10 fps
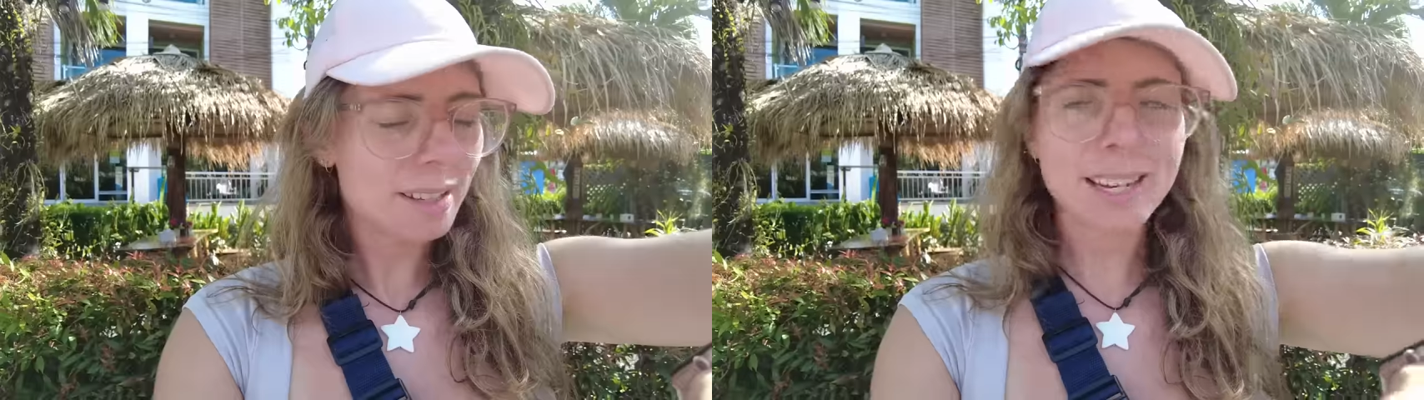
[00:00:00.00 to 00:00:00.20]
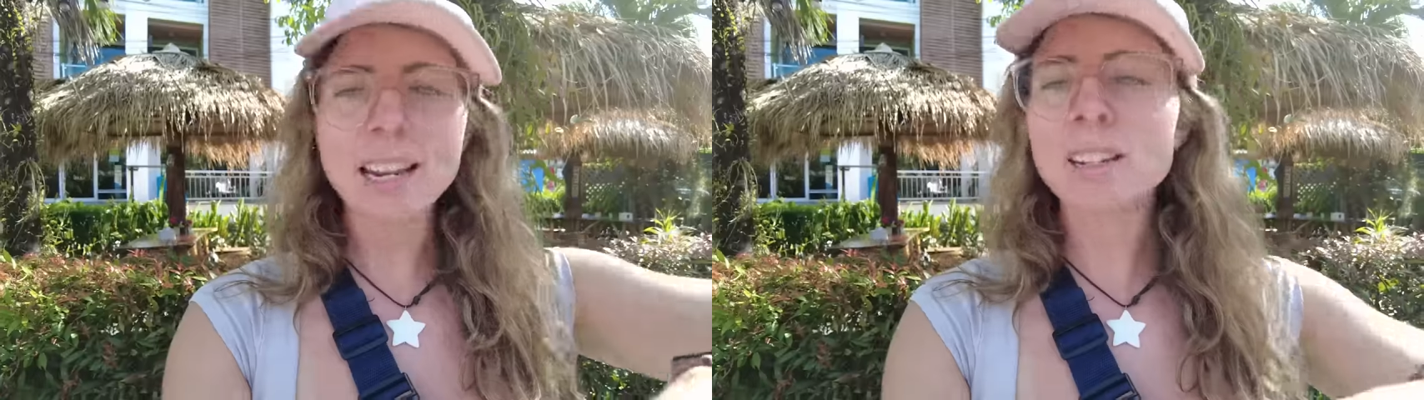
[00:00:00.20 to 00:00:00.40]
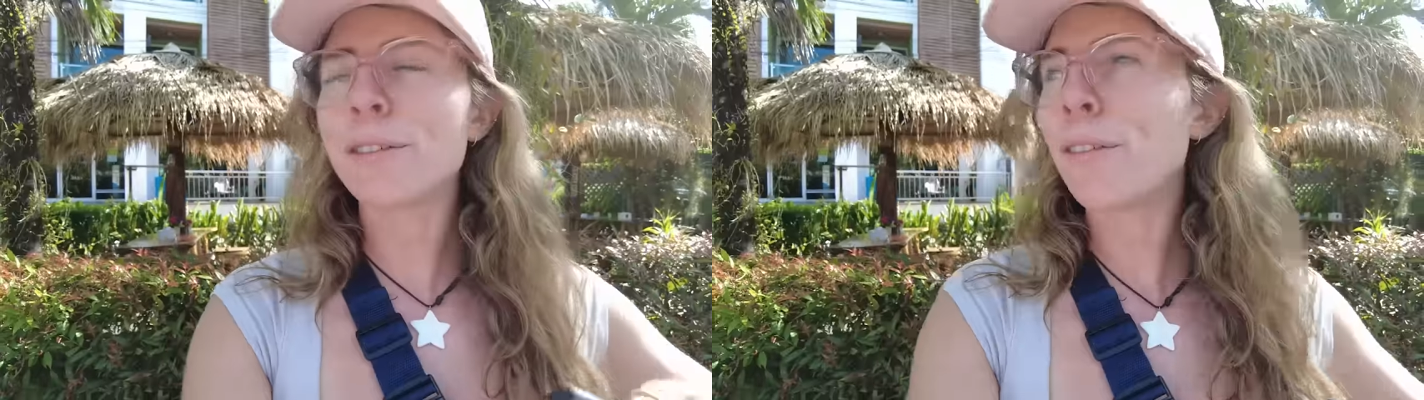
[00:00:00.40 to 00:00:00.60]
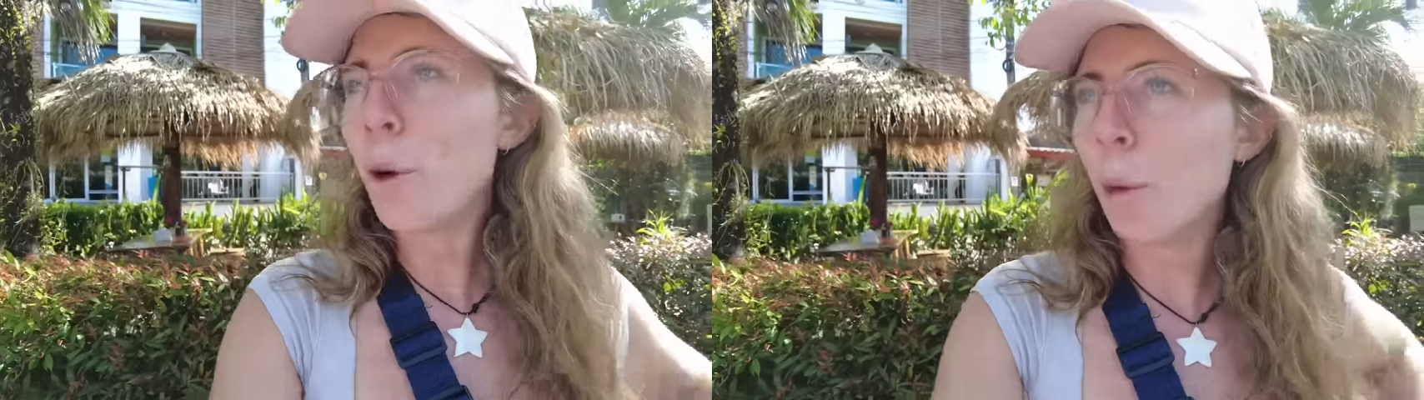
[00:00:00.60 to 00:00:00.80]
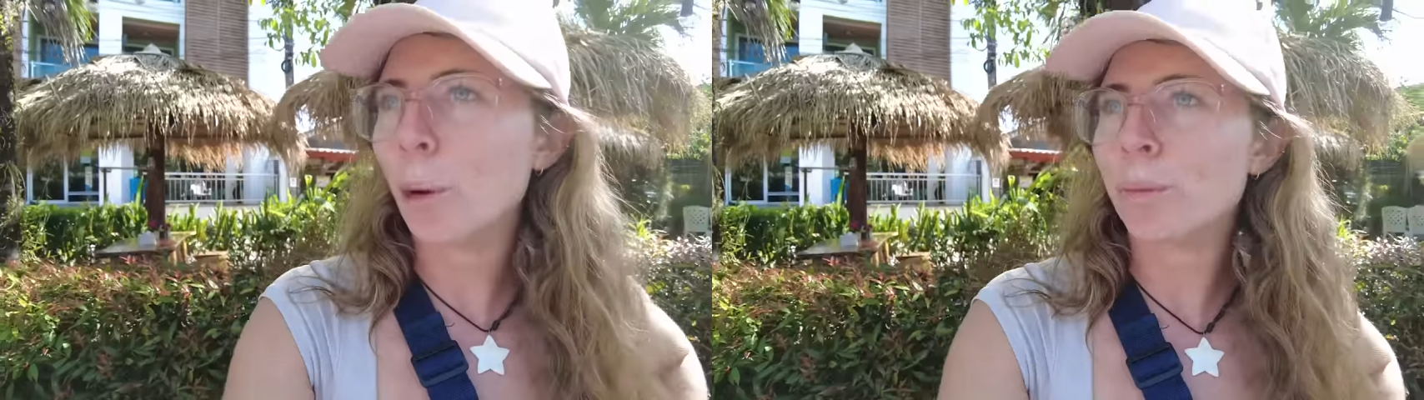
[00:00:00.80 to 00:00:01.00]
It's 10 to
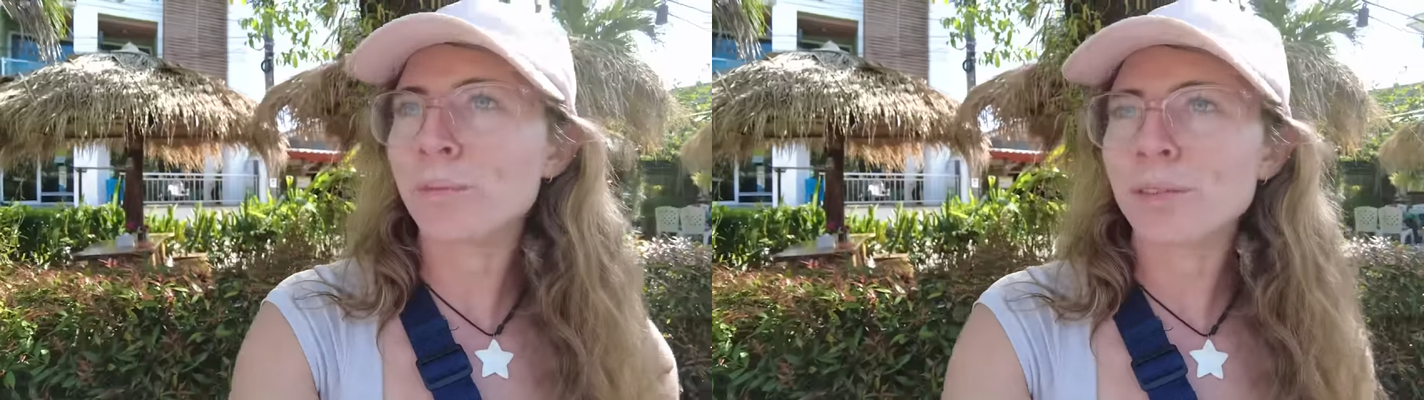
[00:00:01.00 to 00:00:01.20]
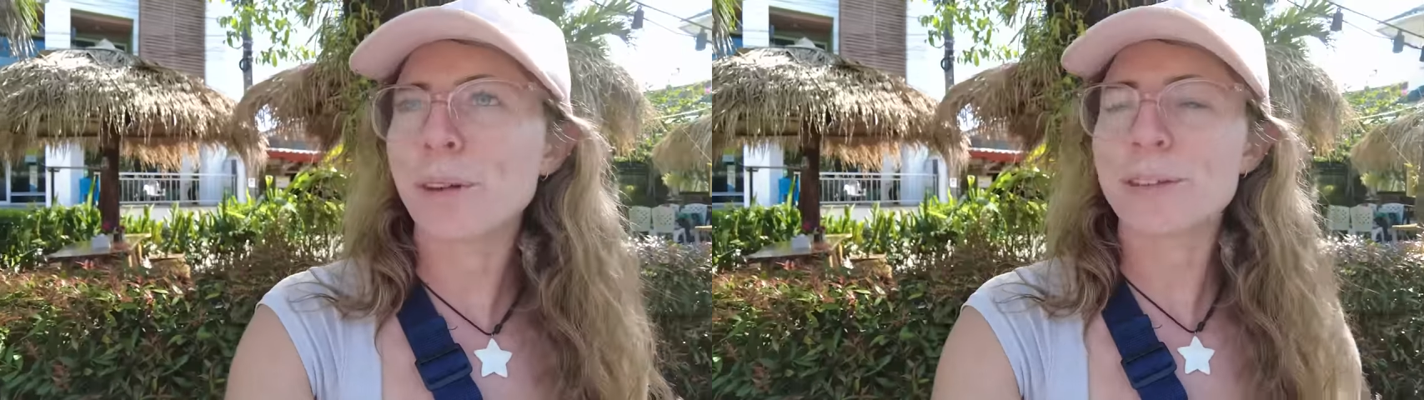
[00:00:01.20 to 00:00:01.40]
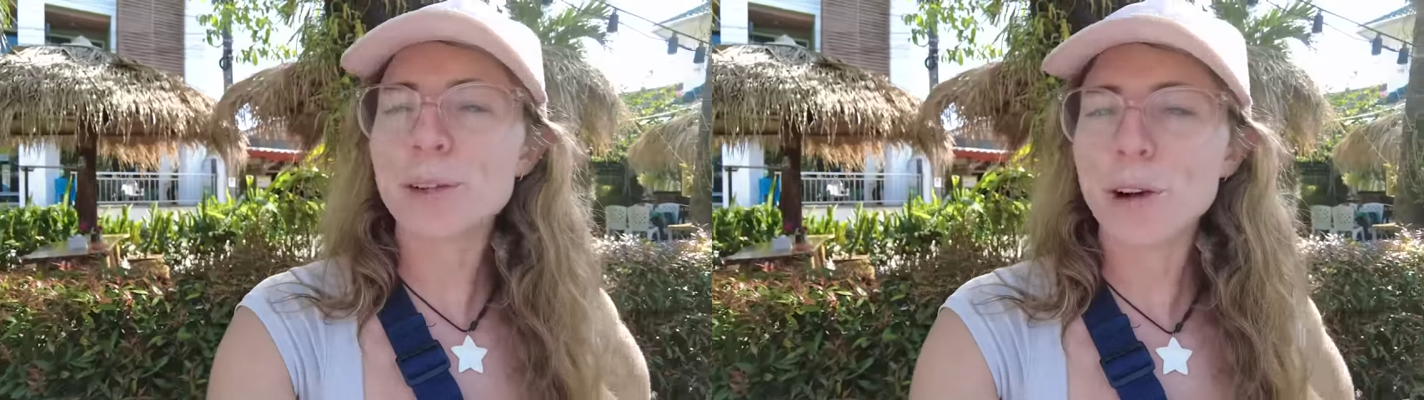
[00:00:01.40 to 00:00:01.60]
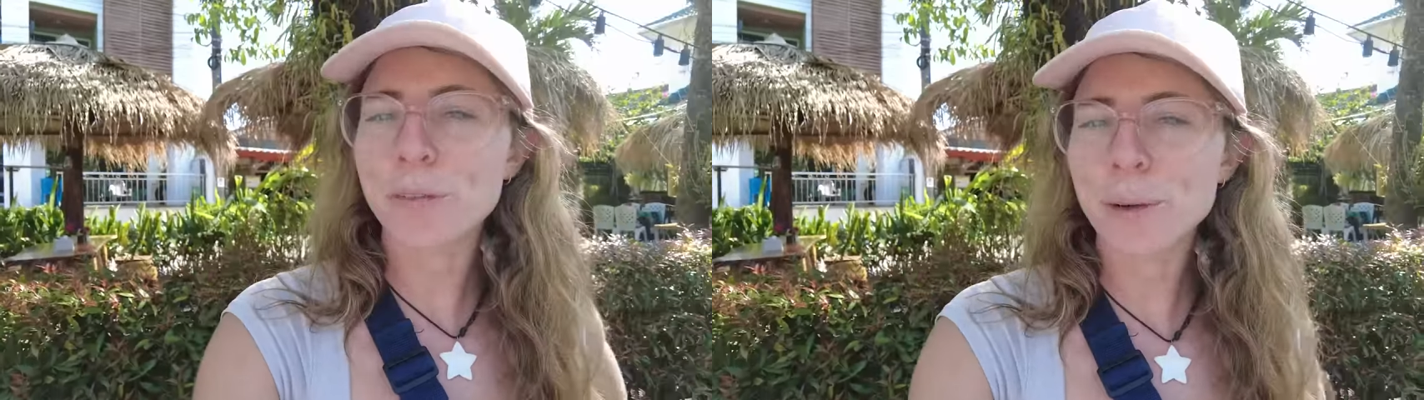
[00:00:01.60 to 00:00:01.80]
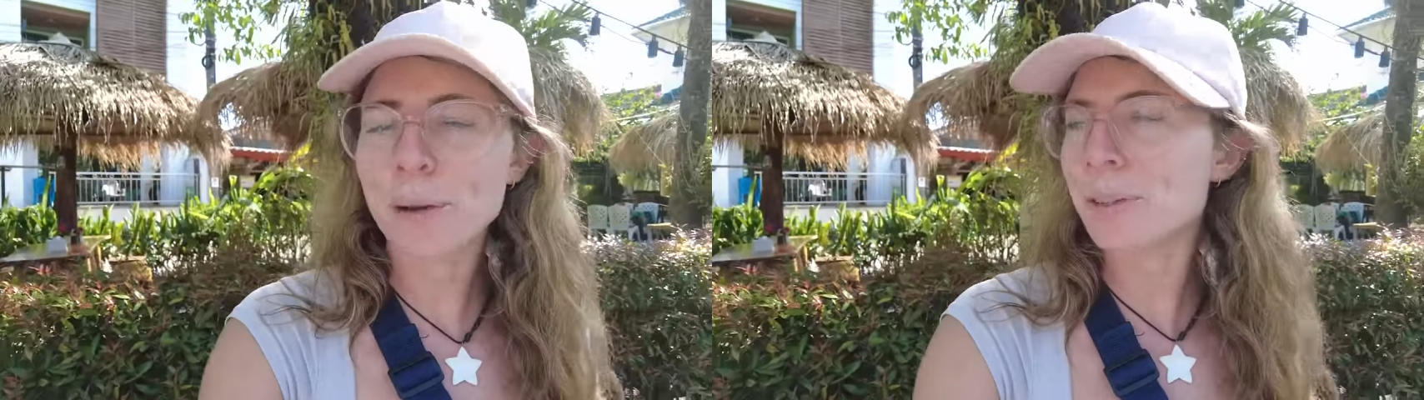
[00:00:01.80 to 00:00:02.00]
4. We've still got a
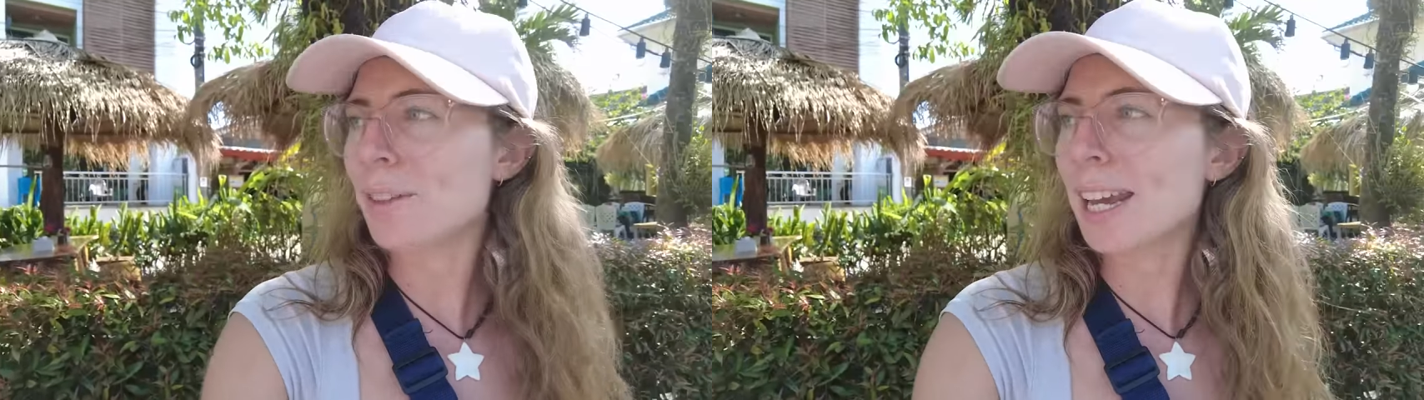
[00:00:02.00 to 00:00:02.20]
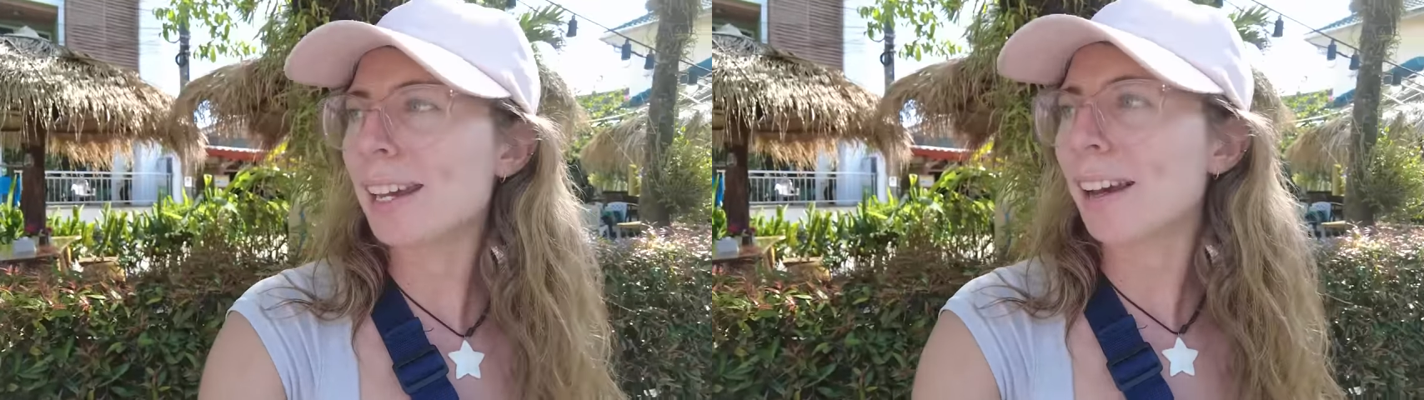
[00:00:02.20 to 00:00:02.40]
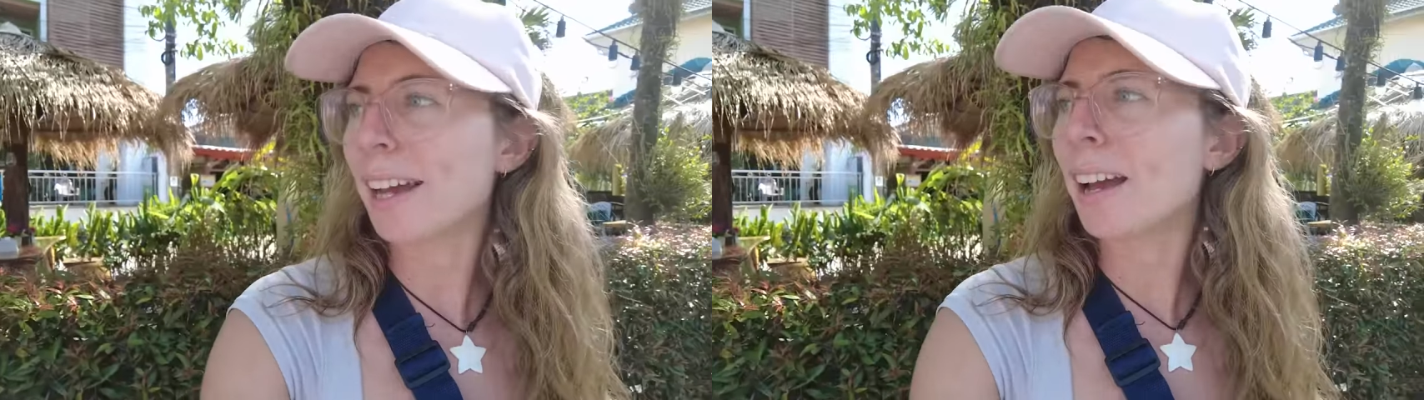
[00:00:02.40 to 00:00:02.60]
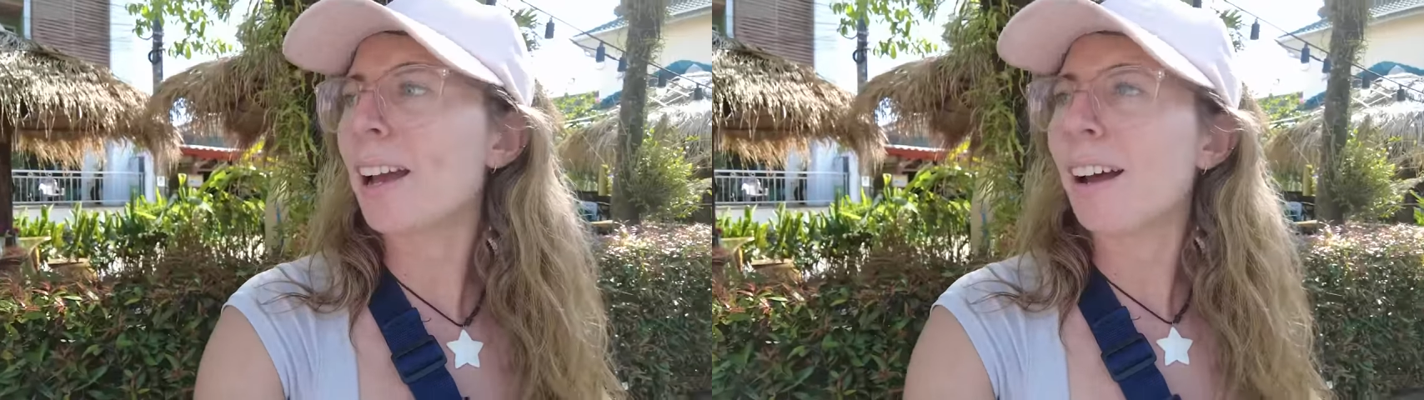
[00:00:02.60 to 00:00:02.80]
few hours of daylight.